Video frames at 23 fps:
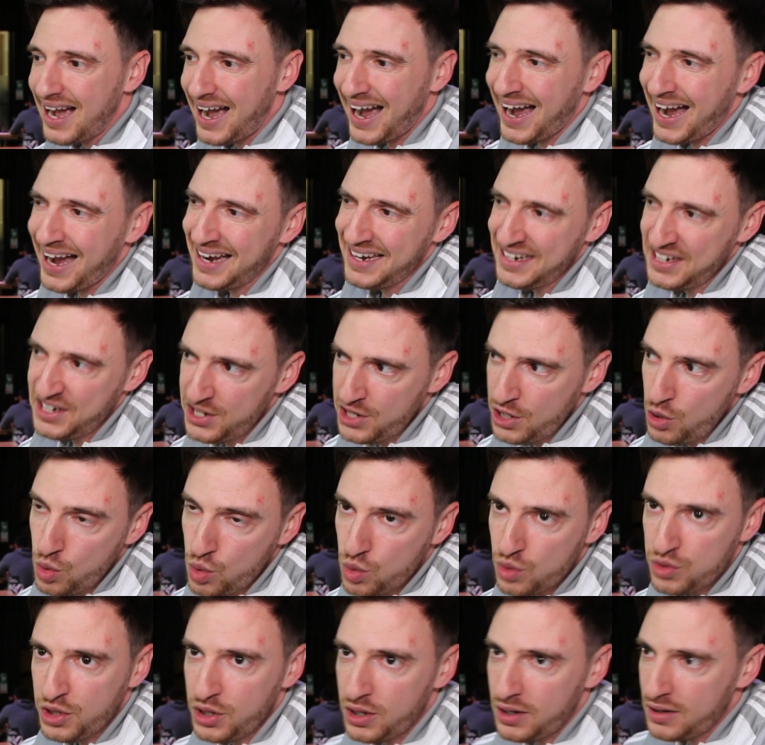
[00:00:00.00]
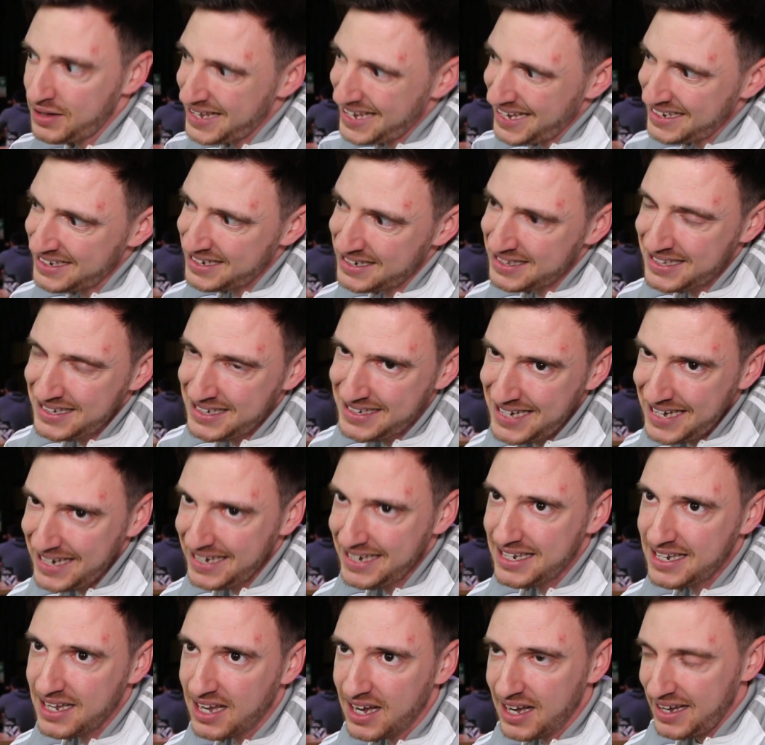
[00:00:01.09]
I know that at the end of the
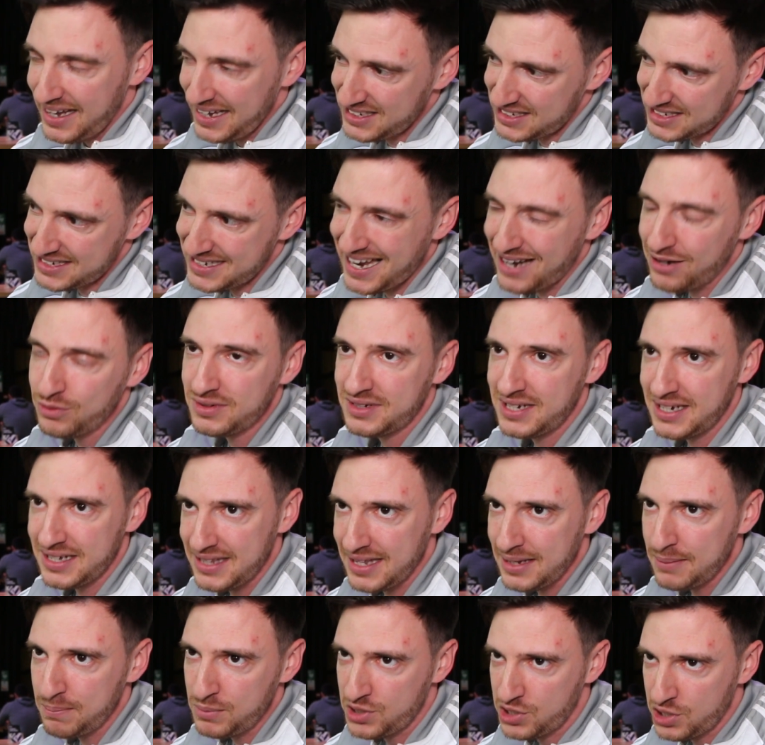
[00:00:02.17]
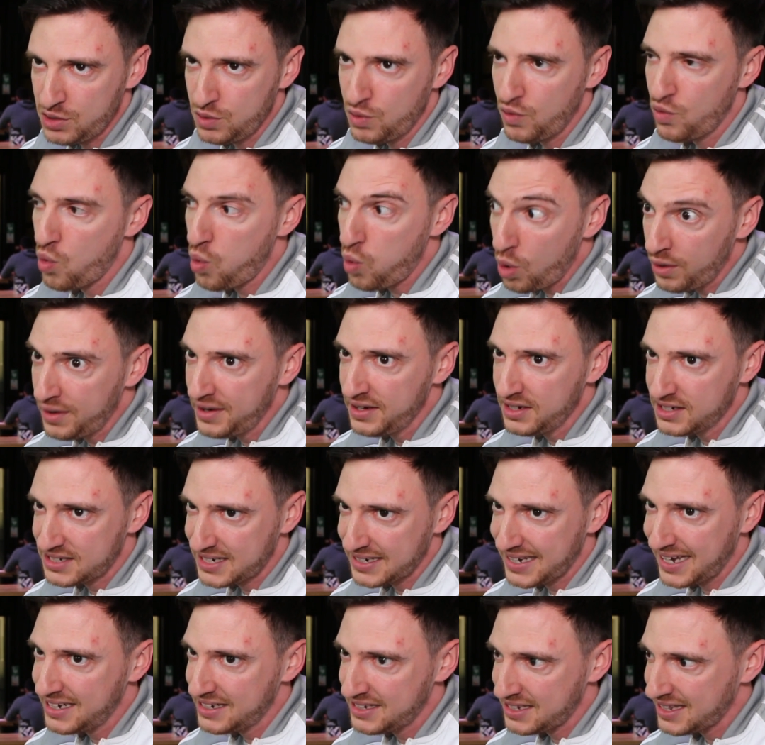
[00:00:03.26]
day, it's down to them two warriors to
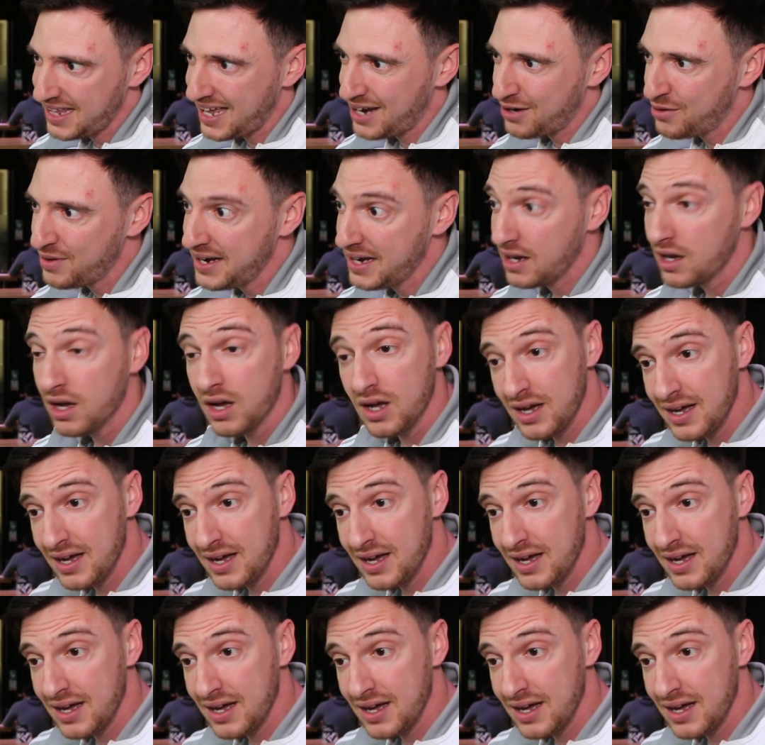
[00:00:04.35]
get into that ring.